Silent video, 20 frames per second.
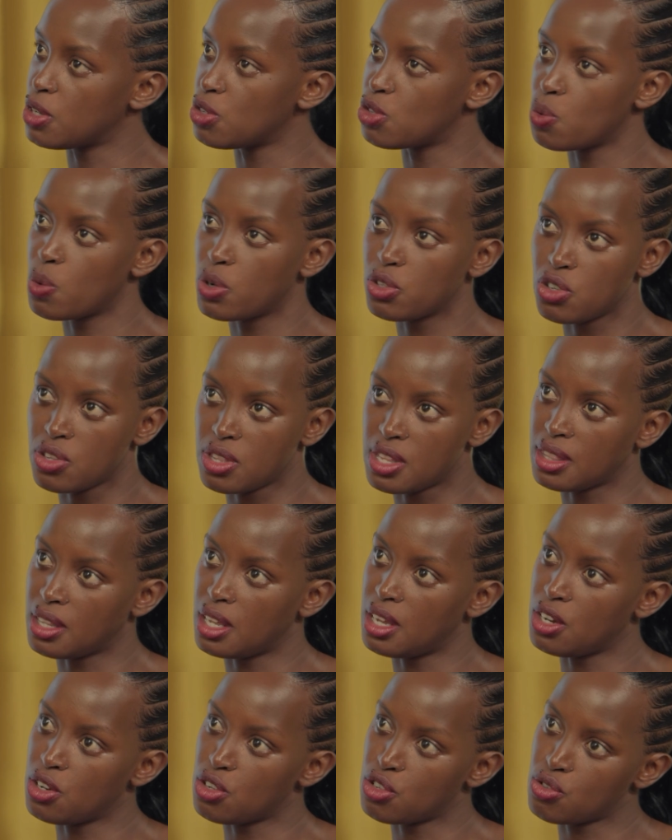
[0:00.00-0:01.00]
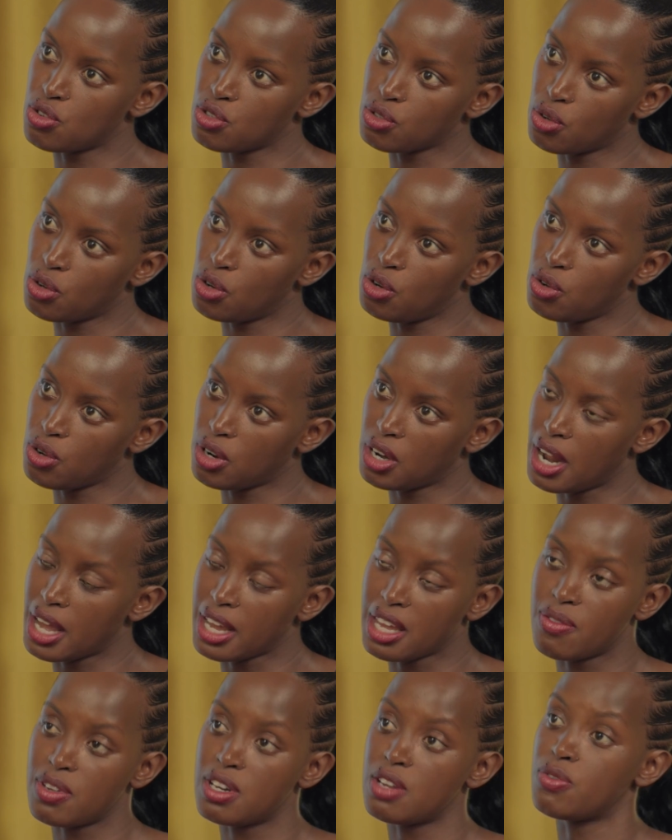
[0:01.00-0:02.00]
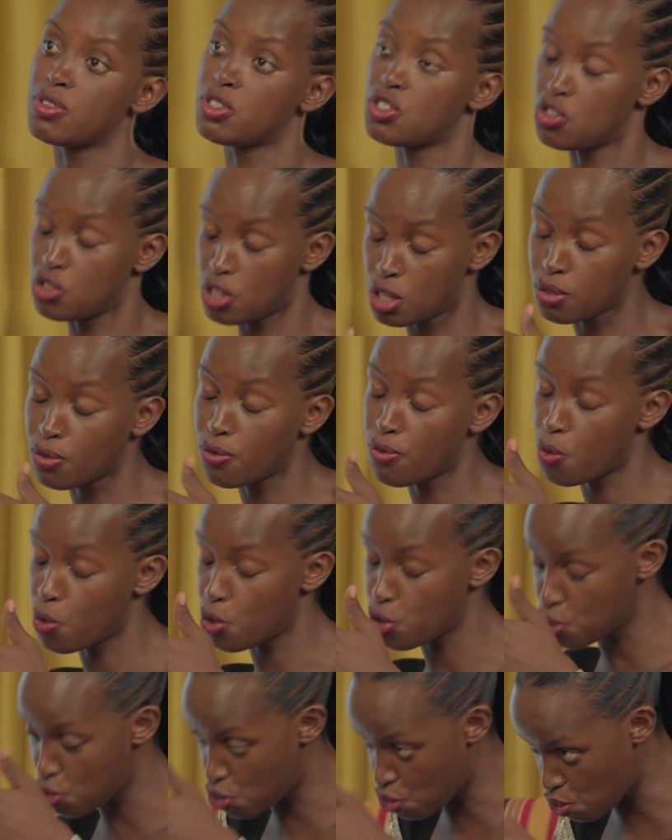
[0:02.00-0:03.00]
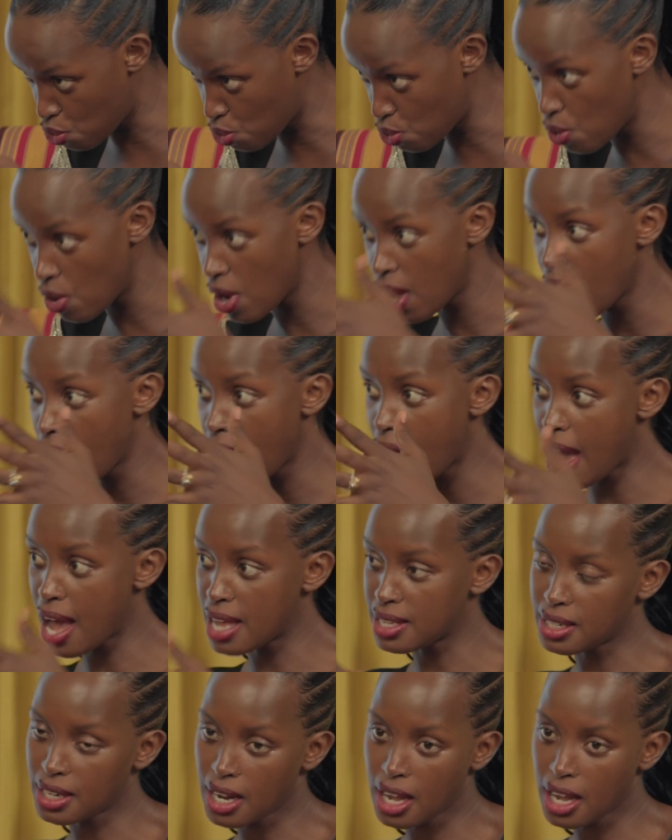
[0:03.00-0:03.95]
into what you think the industry is going to look like, even if it's just for you as an